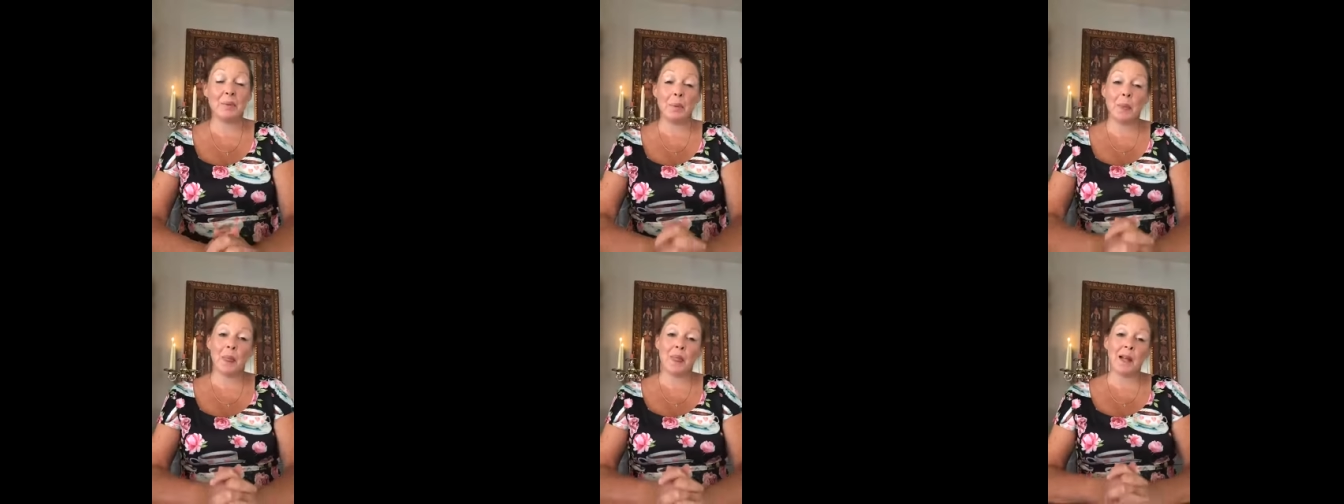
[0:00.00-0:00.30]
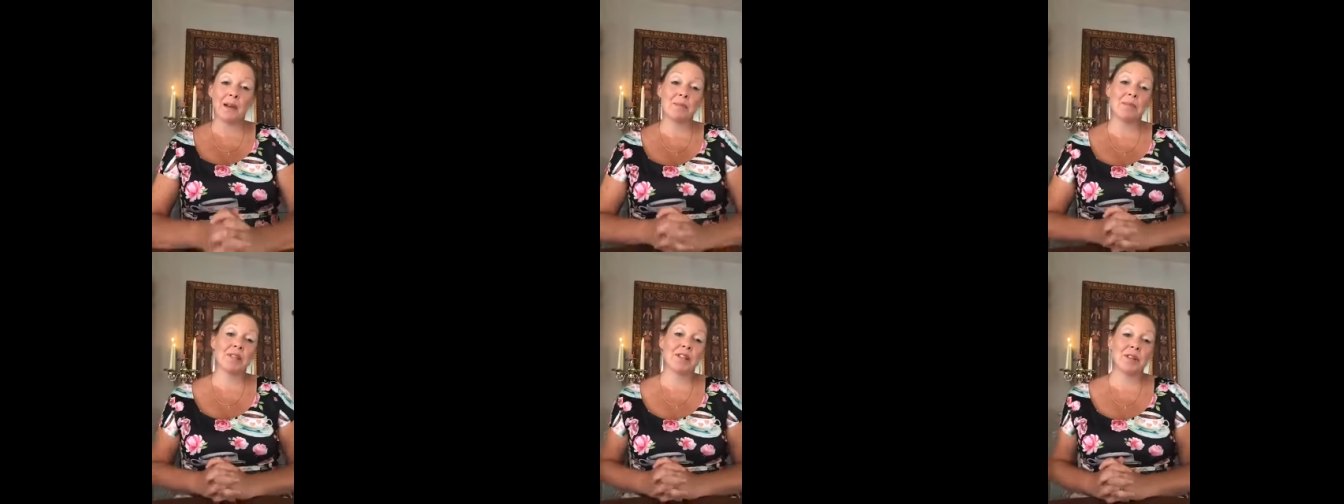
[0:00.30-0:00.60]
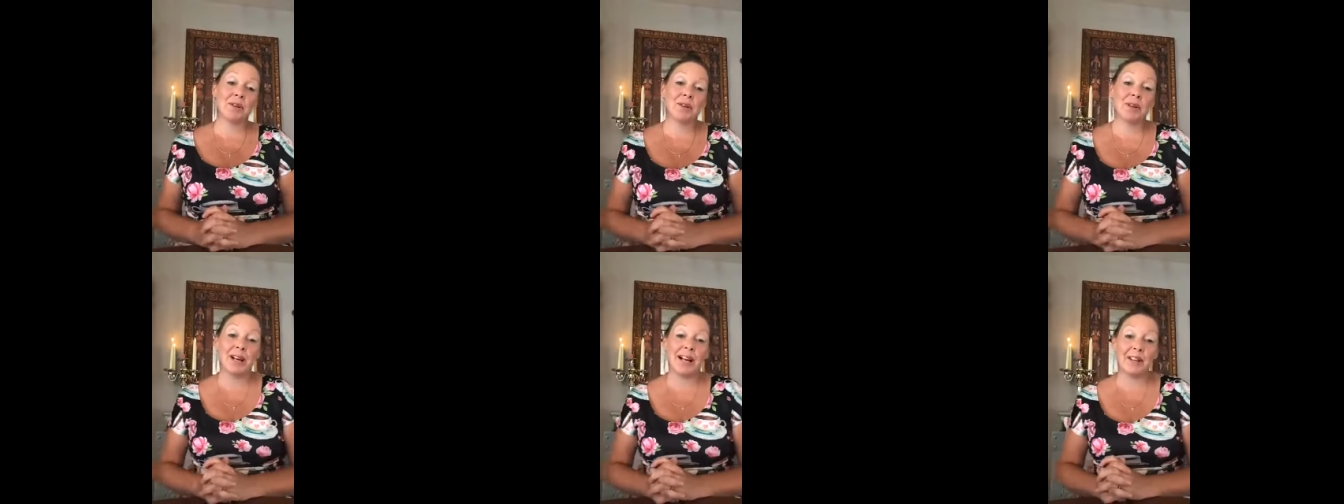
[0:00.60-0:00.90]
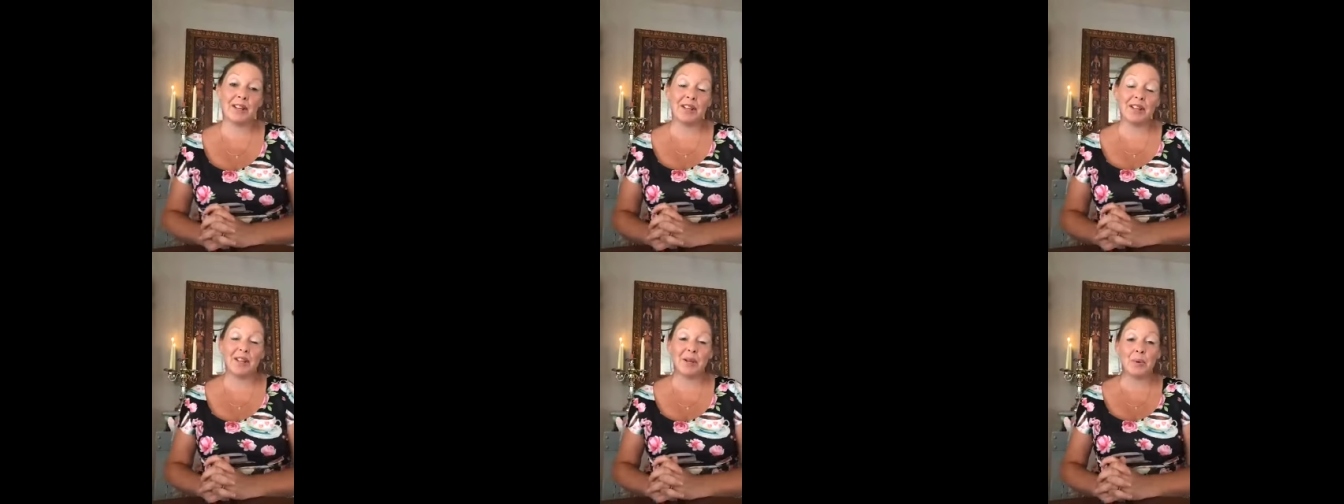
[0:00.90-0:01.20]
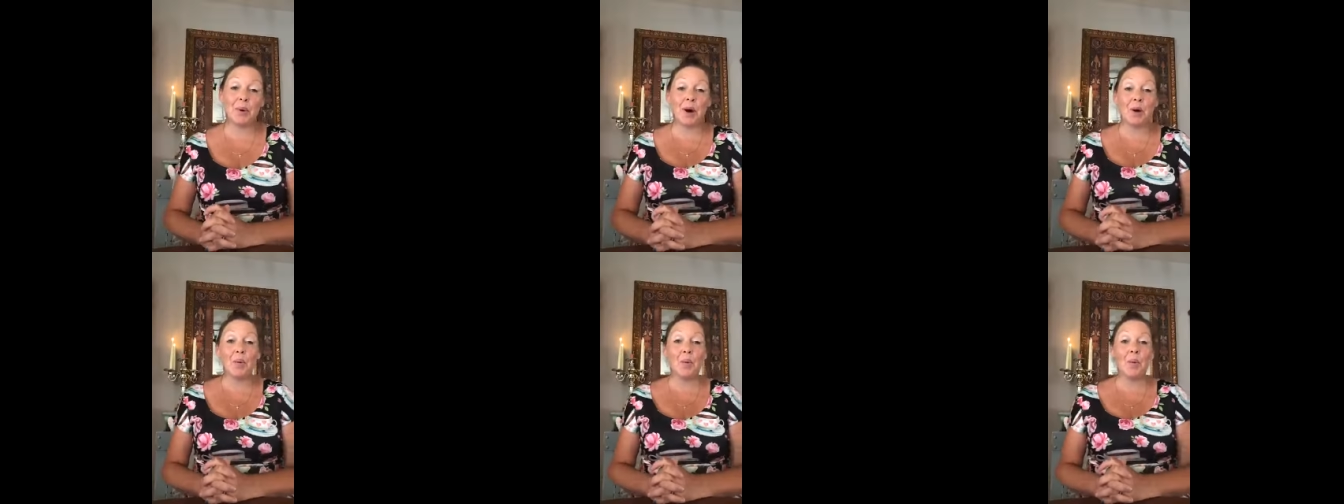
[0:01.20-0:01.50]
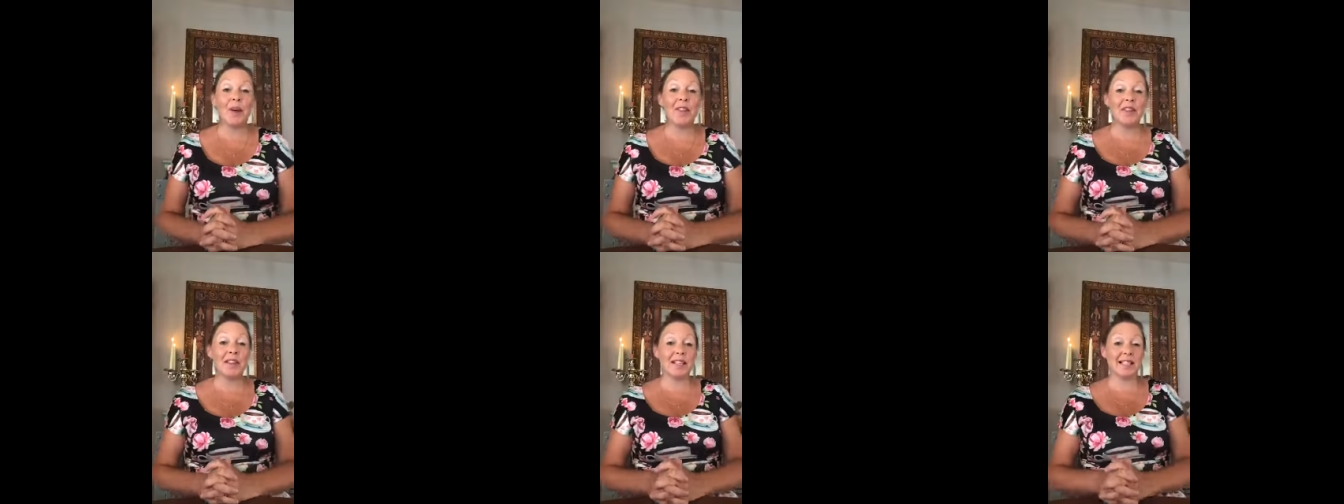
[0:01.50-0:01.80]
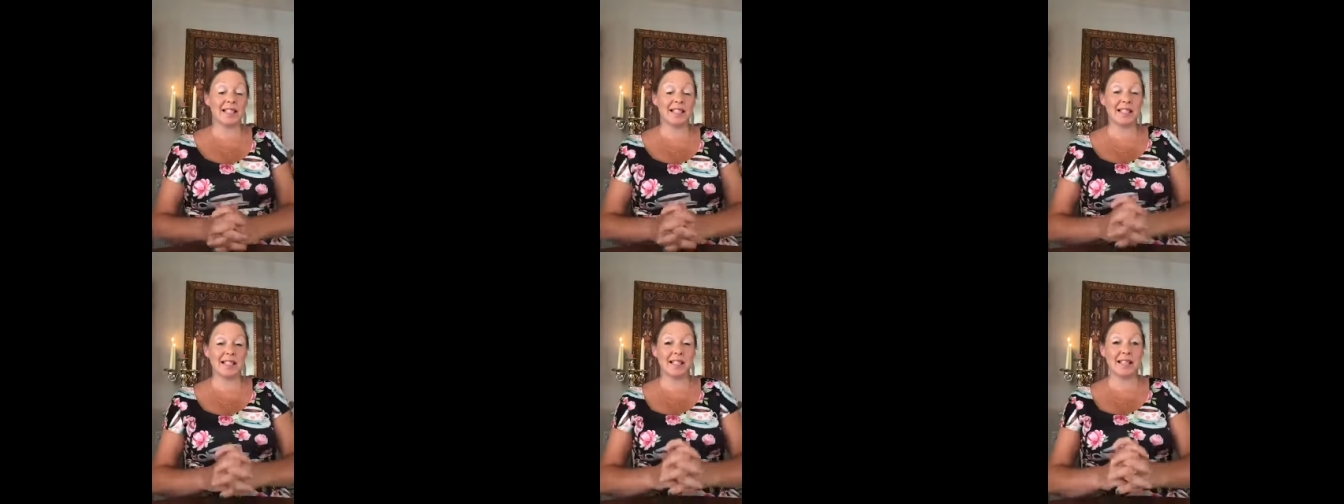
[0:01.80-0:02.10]
I'm so glad that you are with us
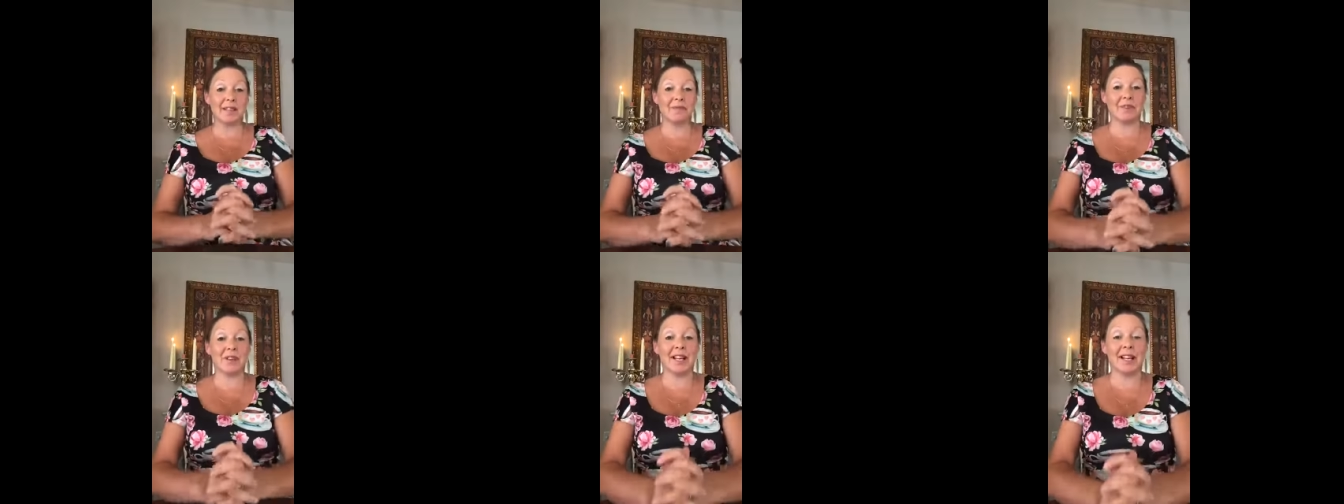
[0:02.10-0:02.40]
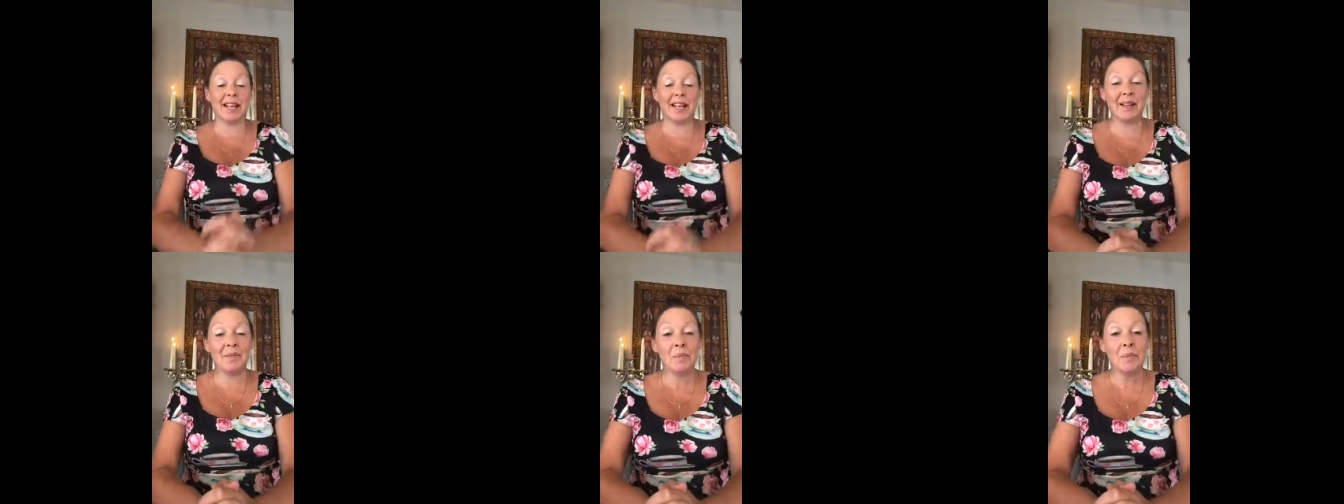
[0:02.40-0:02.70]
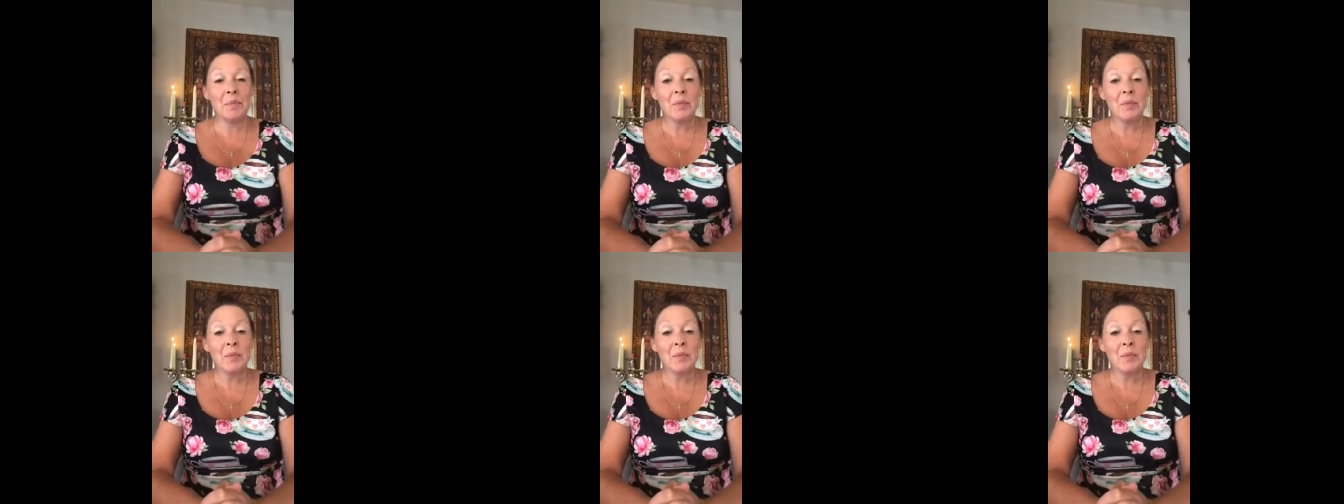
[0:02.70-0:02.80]
this evening.